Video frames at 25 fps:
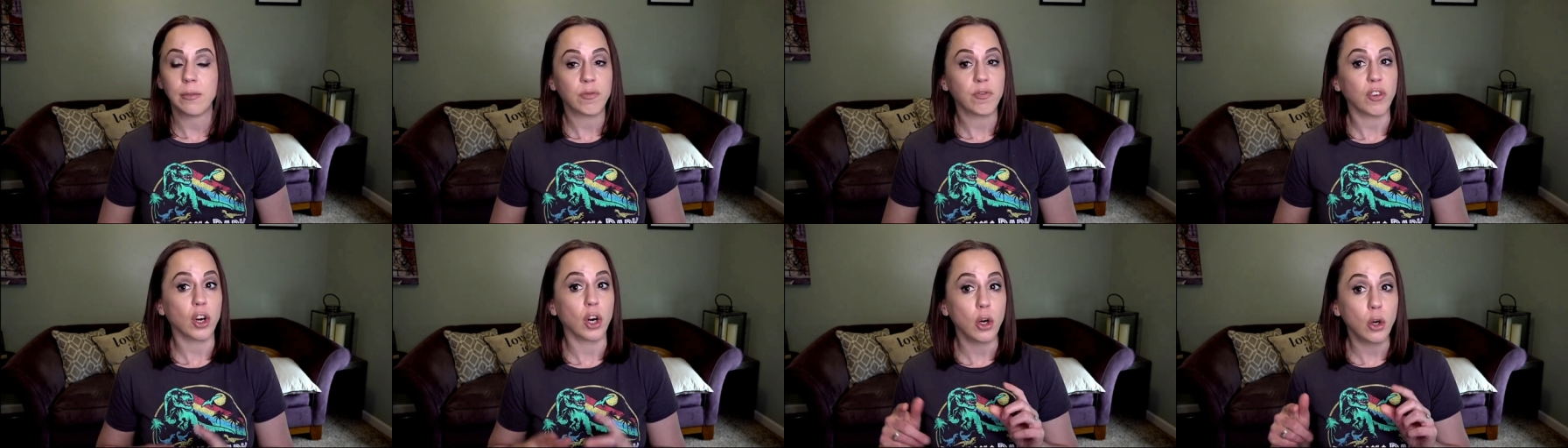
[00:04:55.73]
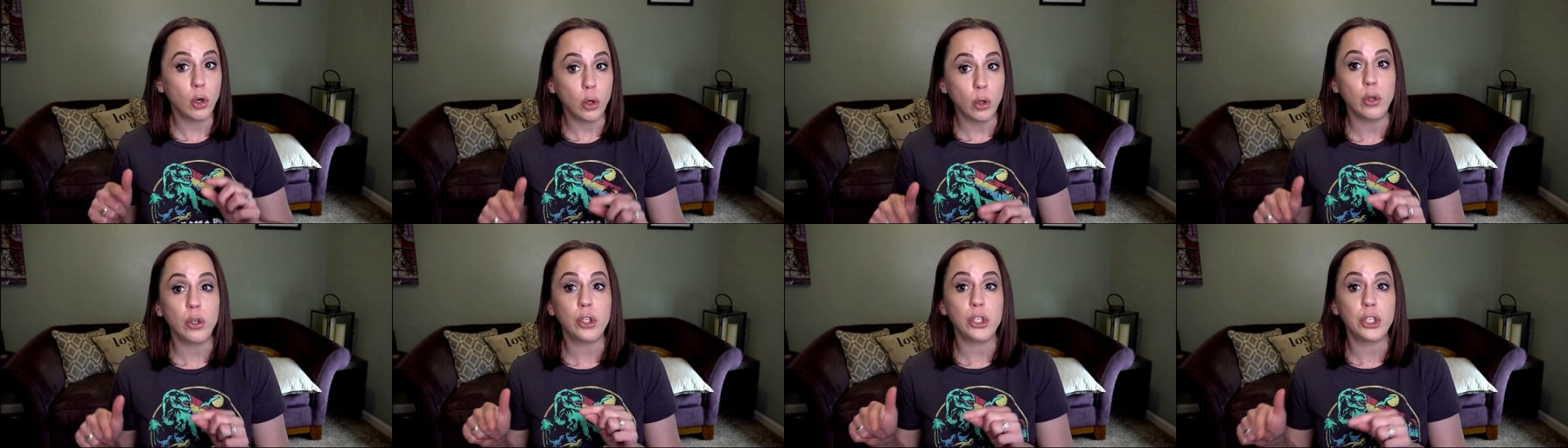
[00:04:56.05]
for
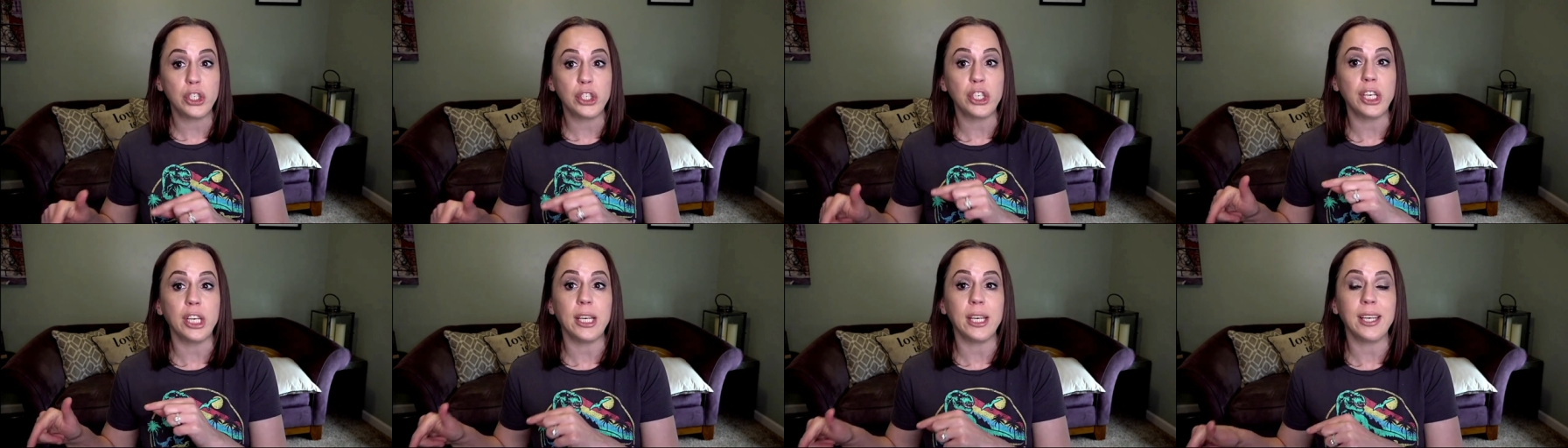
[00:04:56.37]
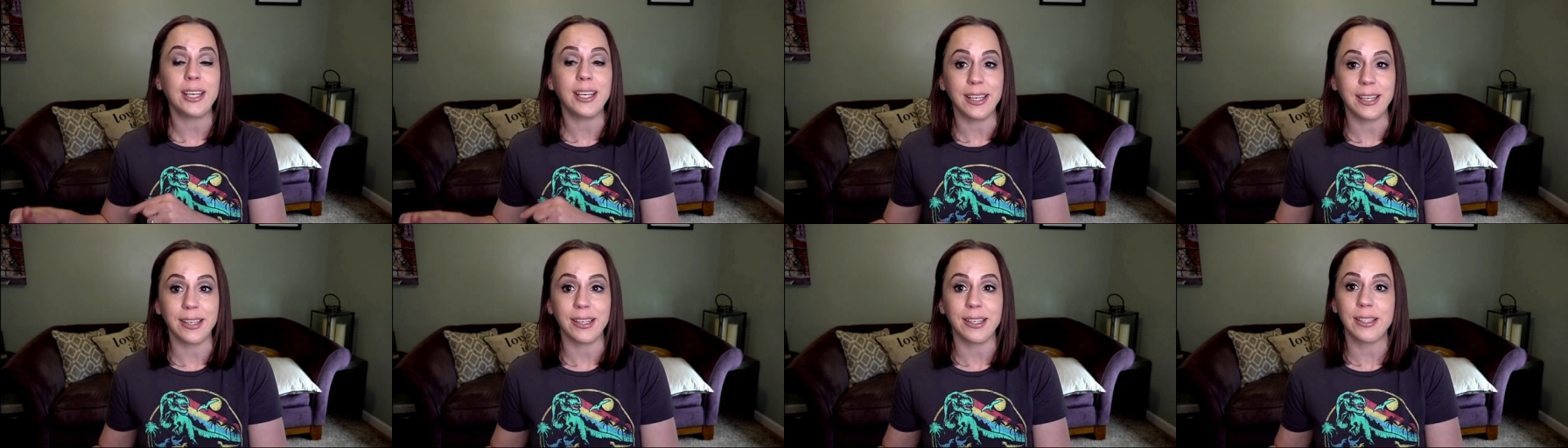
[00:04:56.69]
who she
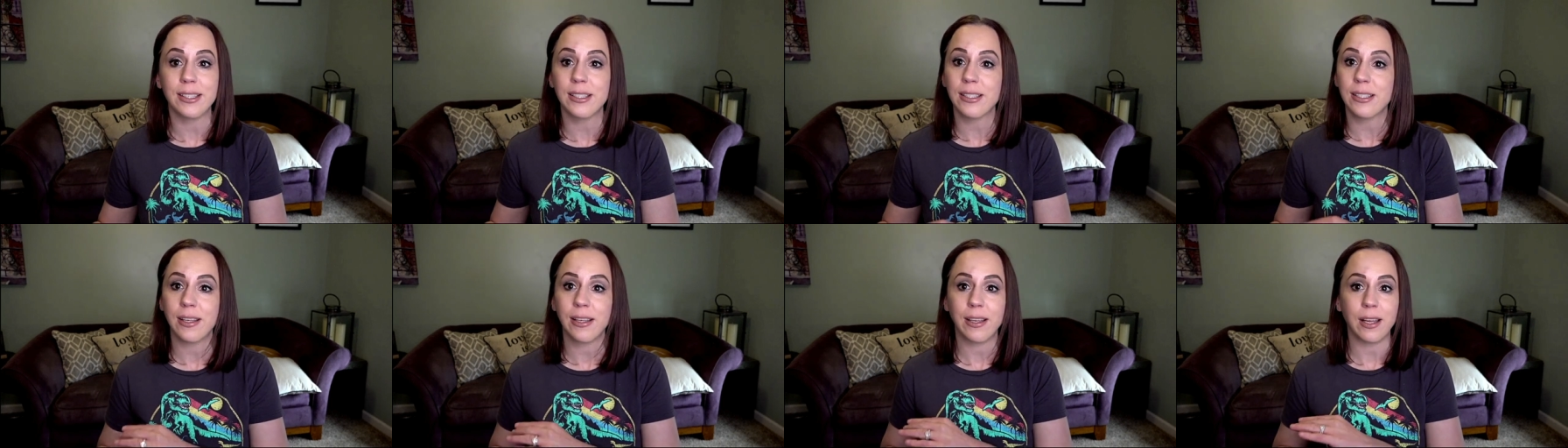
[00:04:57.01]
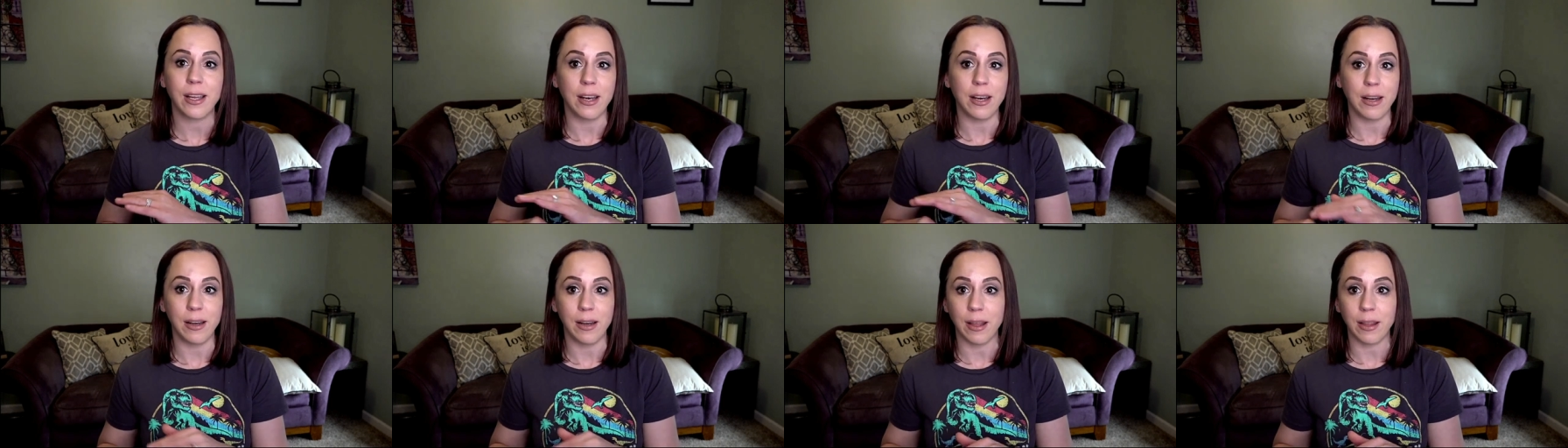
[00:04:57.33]
is
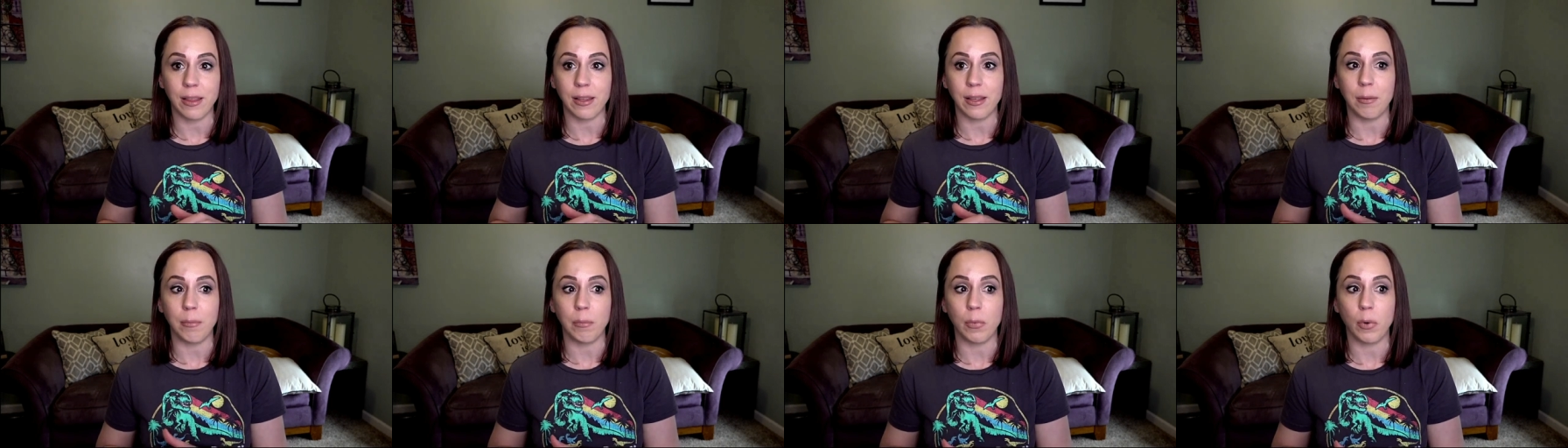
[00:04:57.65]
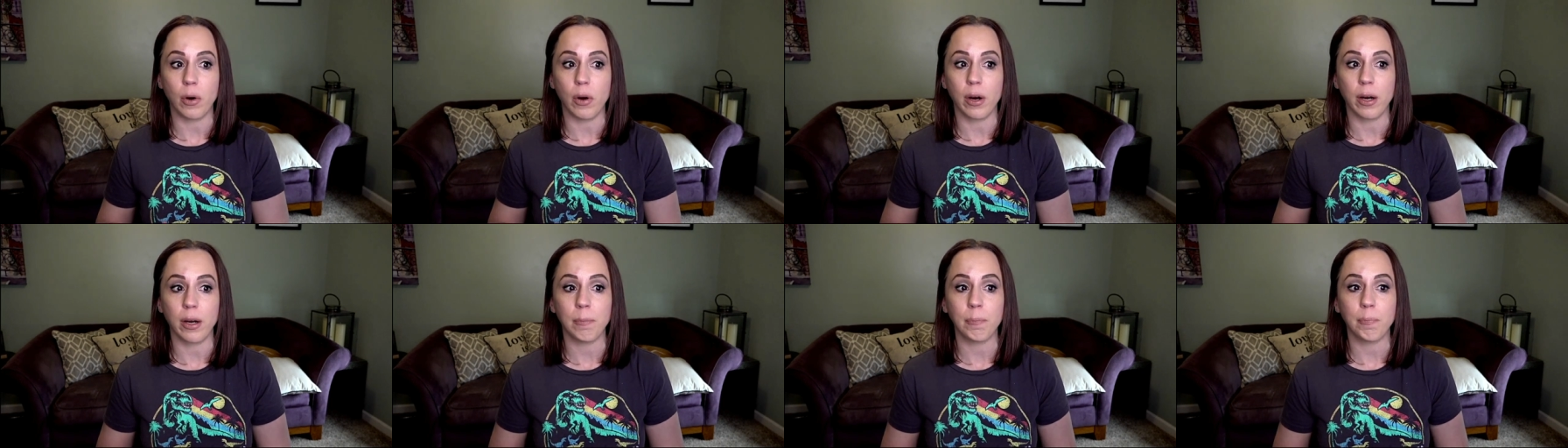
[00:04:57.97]
and nothing
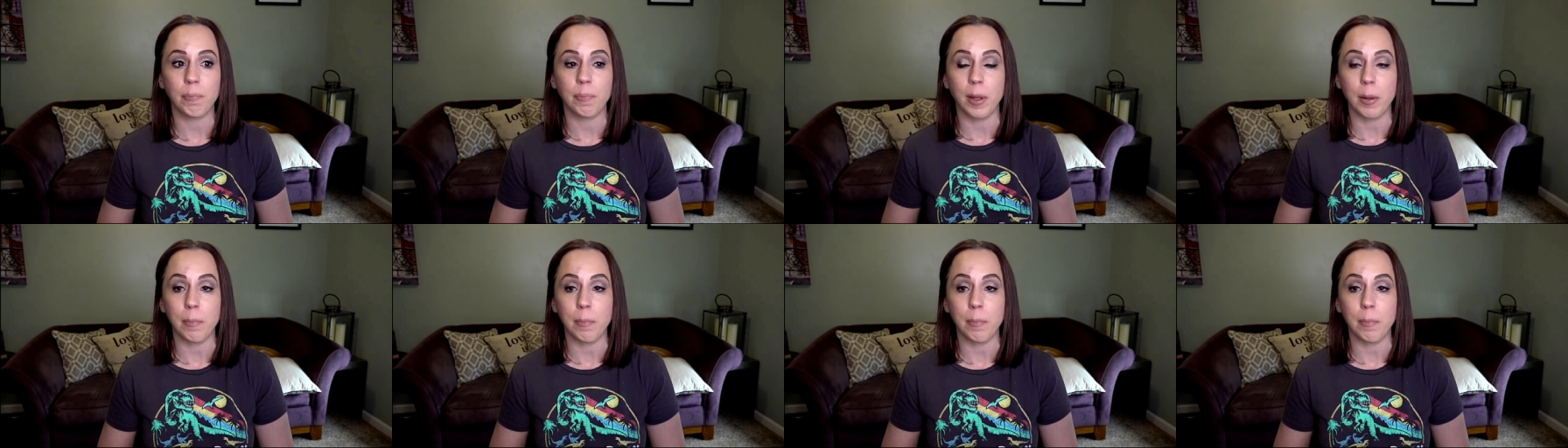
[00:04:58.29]
more.